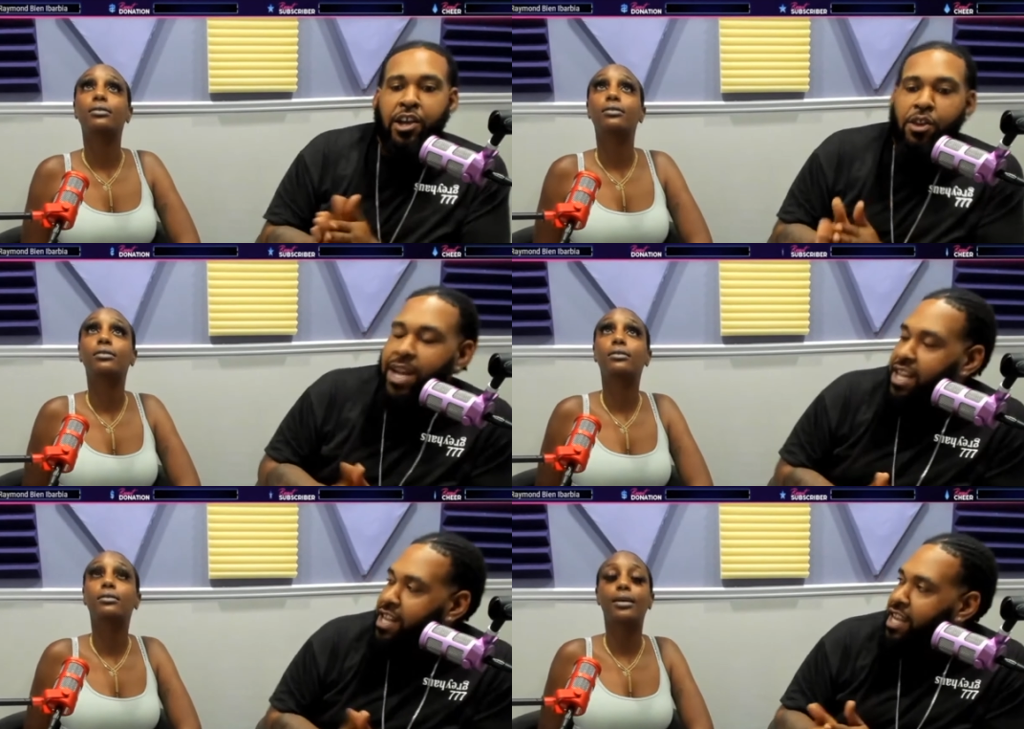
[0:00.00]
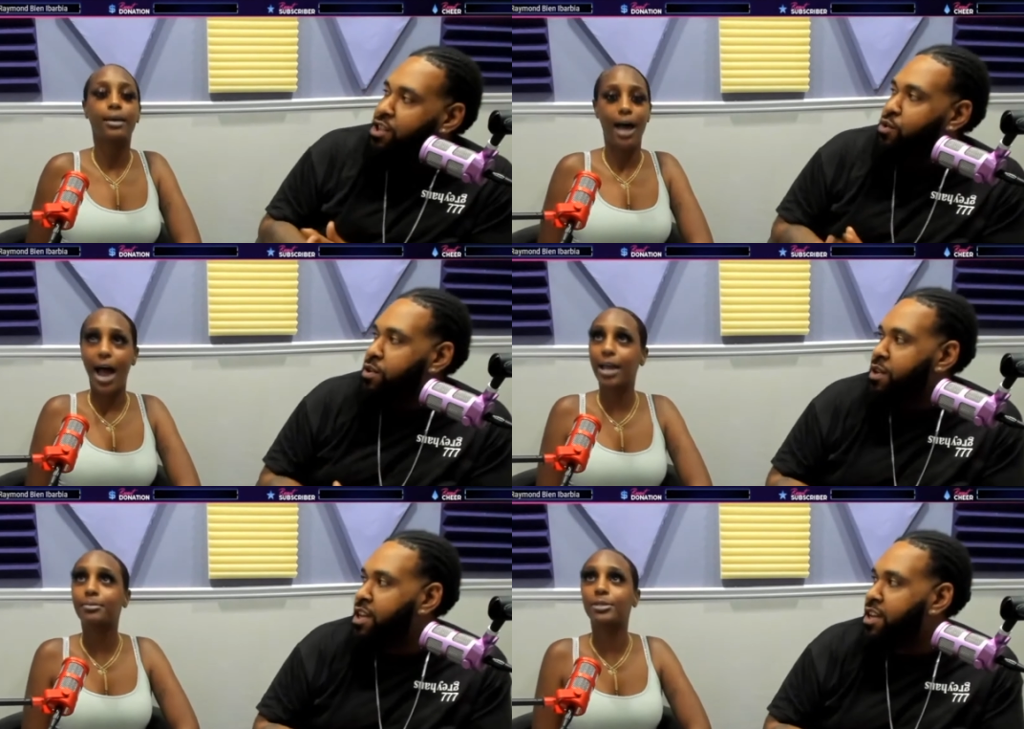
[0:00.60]
Speaker 1: You ready to get into it?
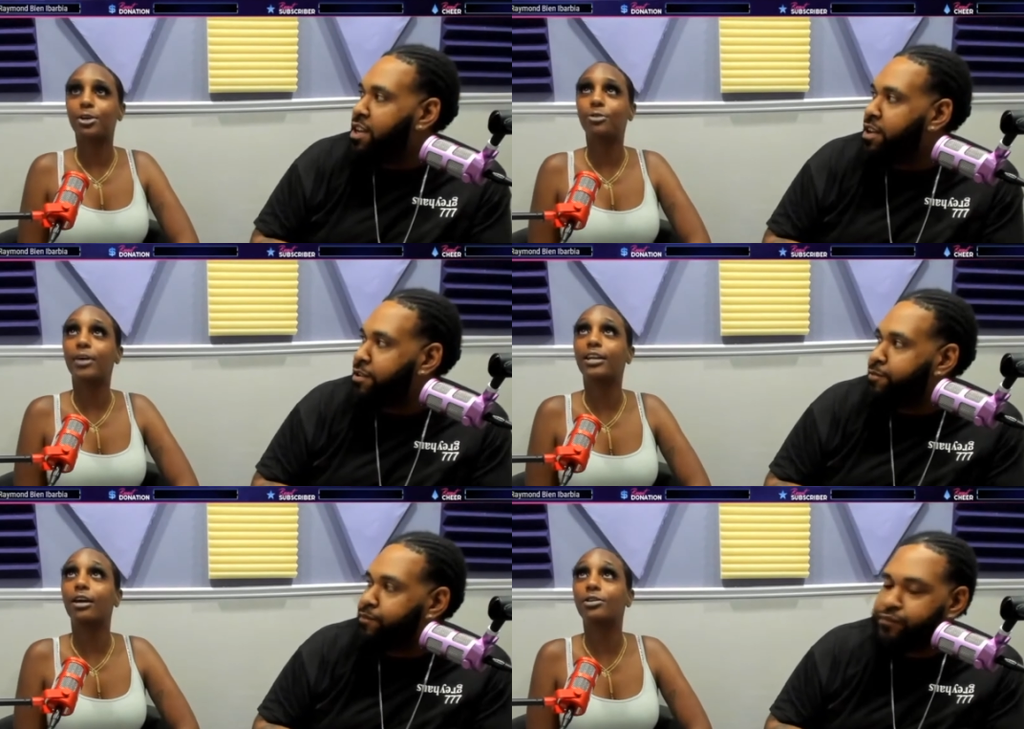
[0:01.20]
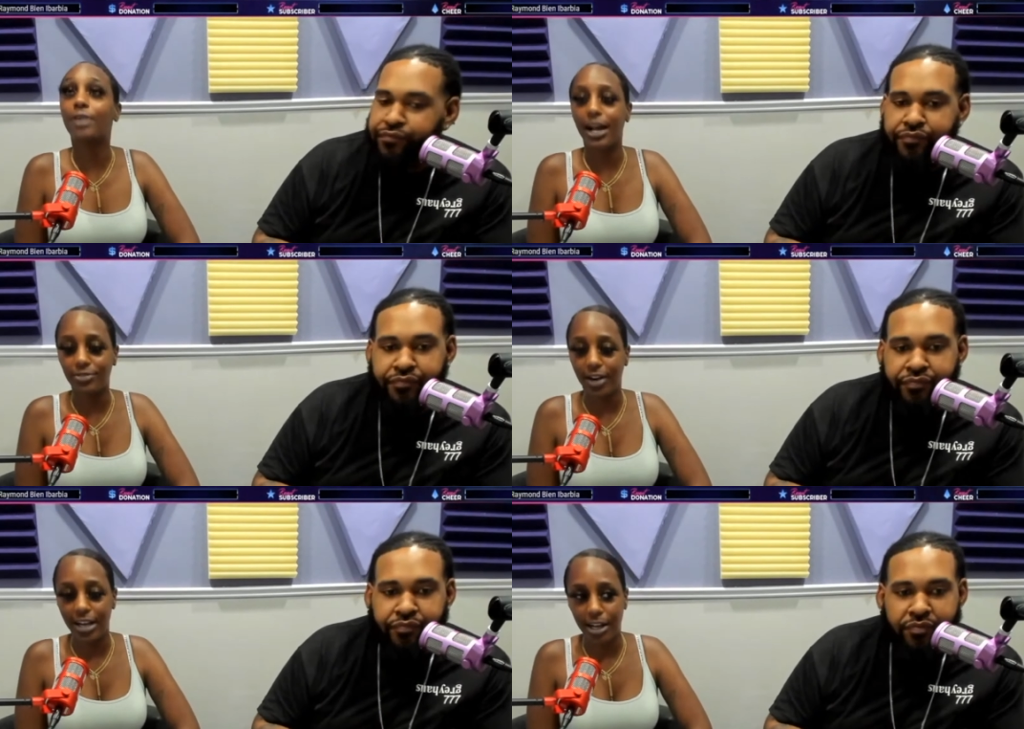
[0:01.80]
I
Speaker 2: am so ready. Are you guys
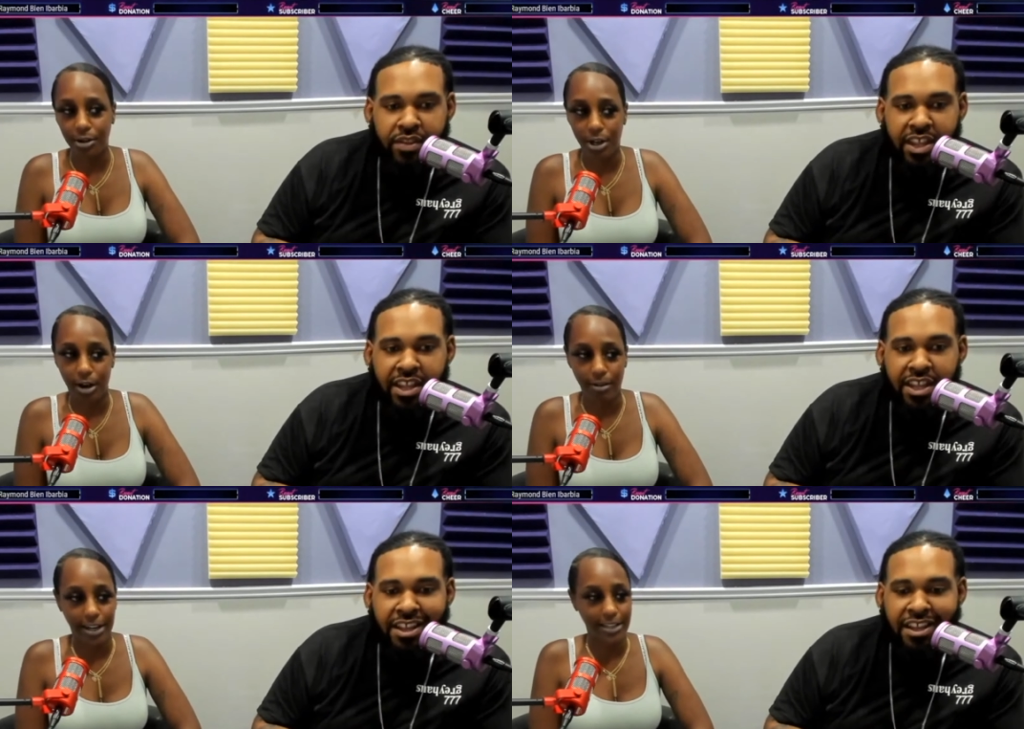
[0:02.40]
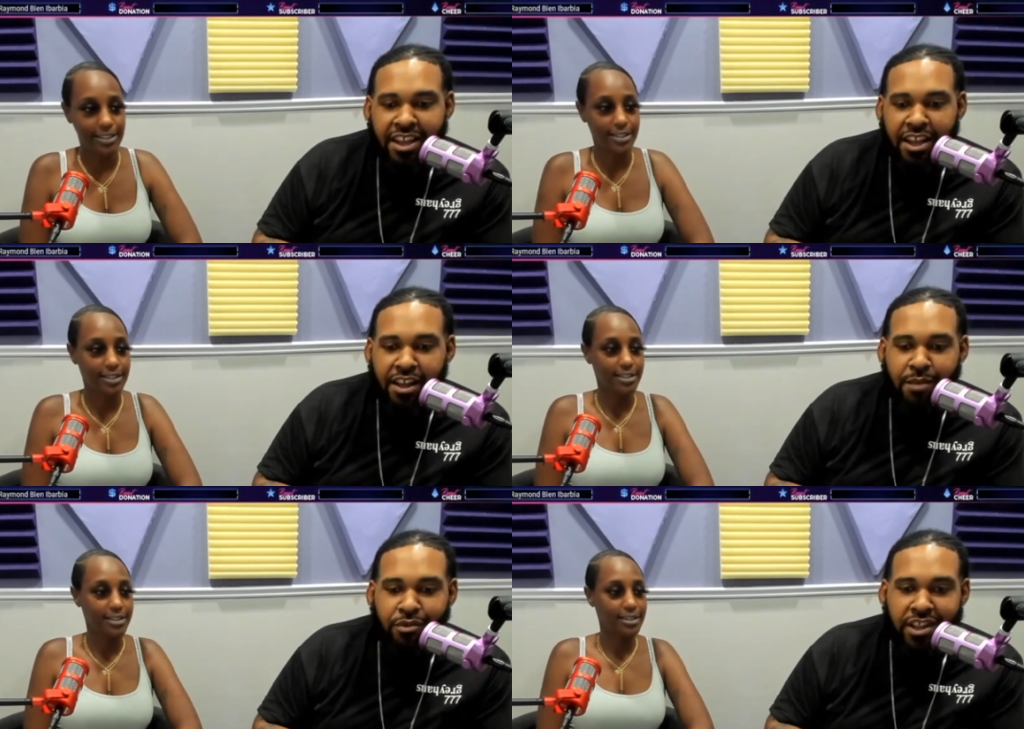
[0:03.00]
ready? I know y'all ready. Yeah,
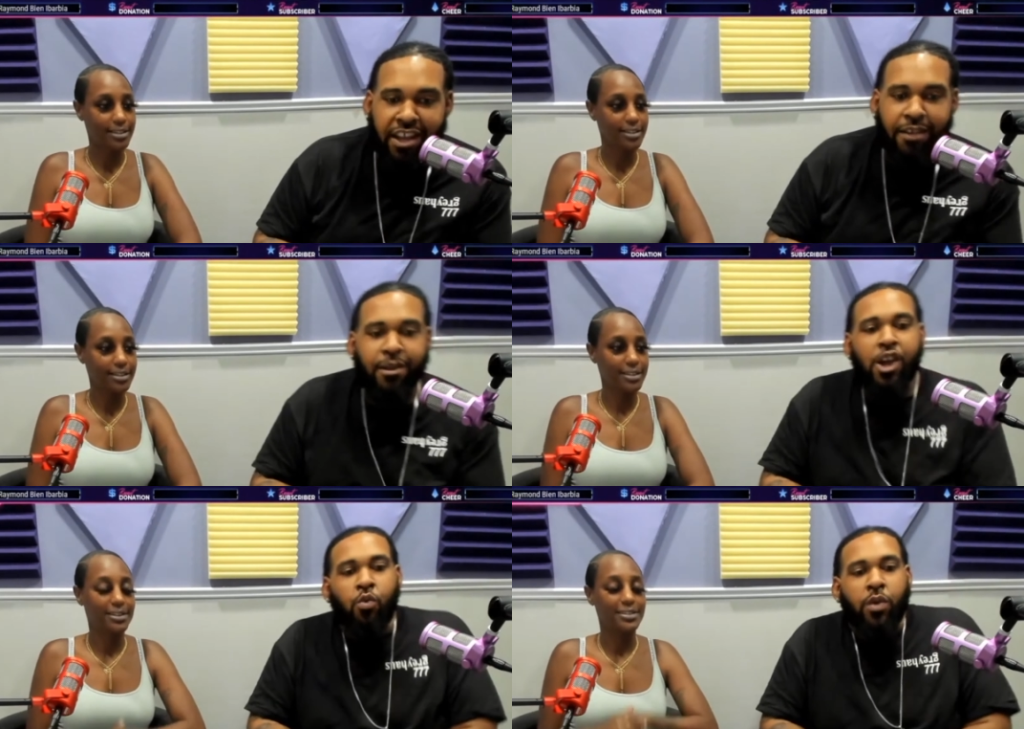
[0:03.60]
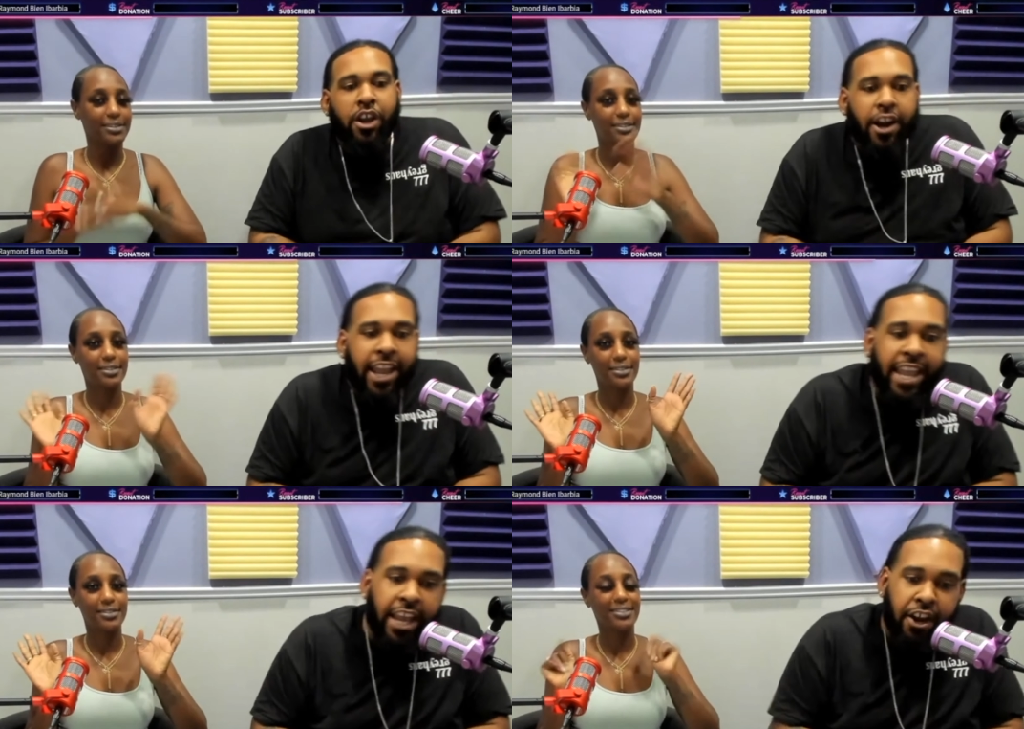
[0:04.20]
Speaker 1: come on now. We are
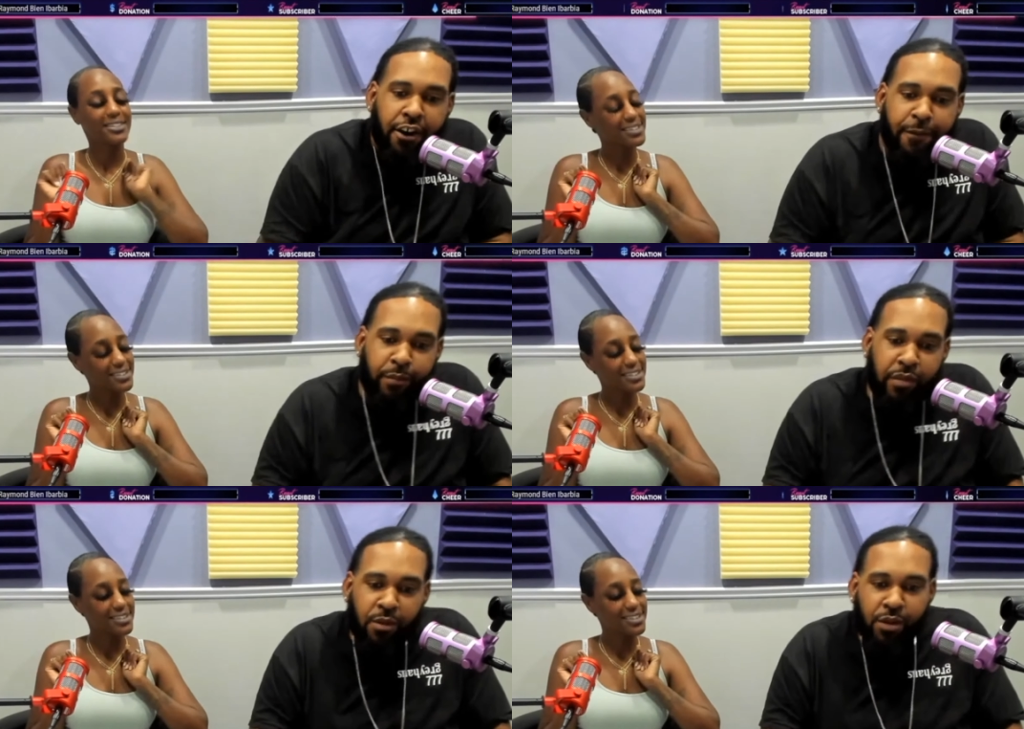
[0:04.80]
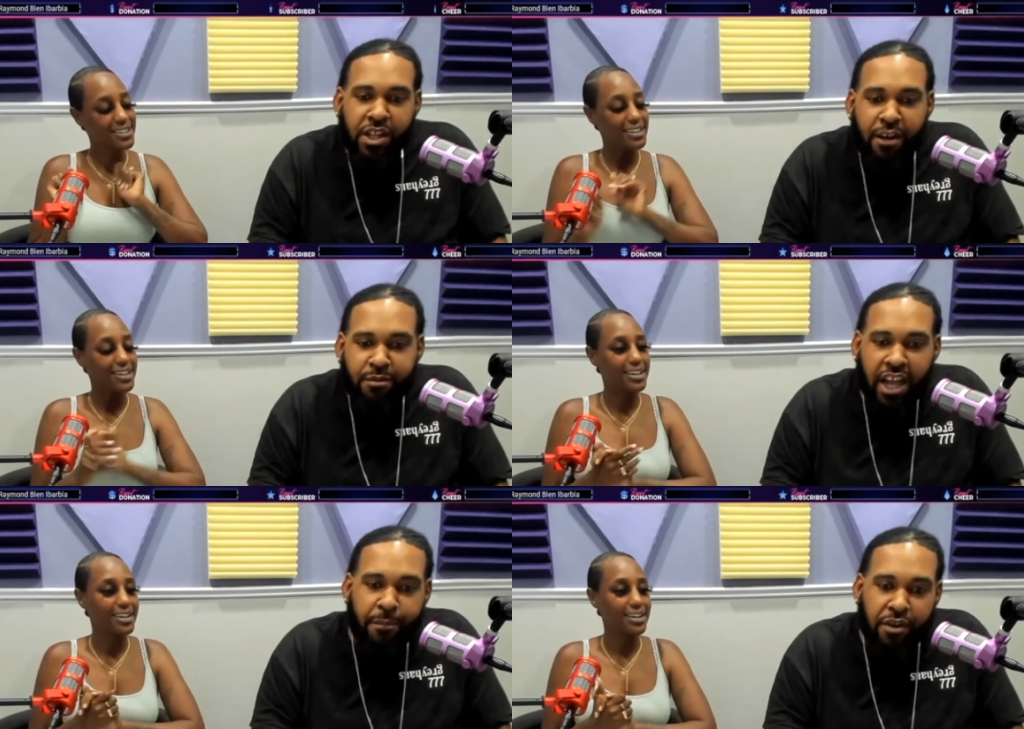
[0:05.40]
here. What's up,
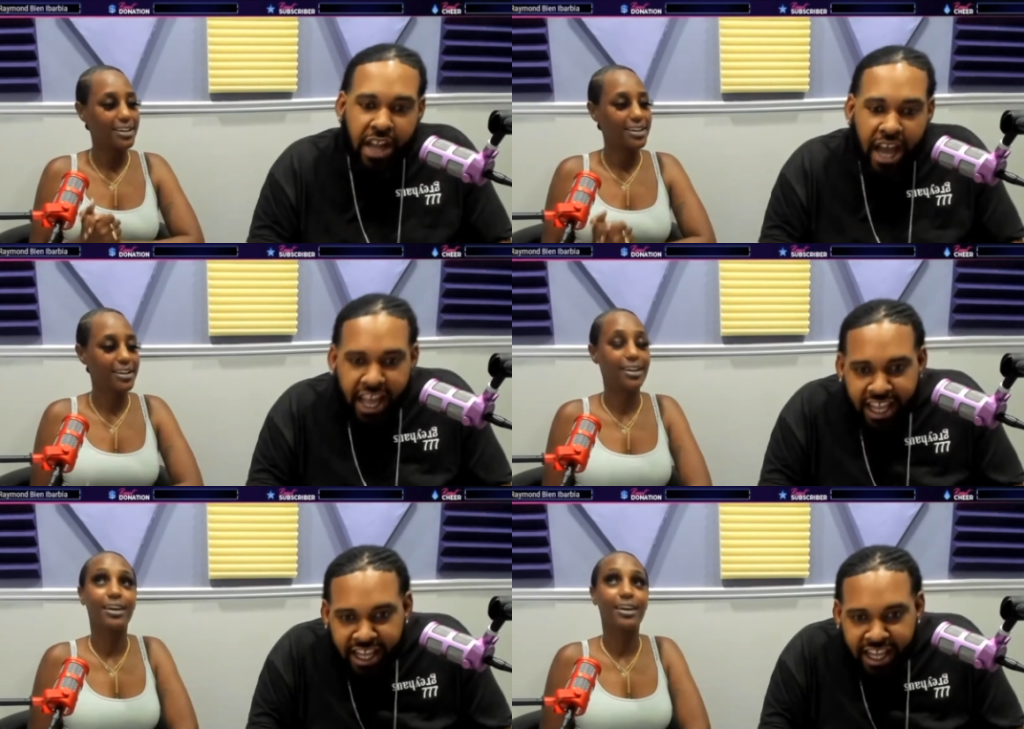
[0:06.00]
top or not?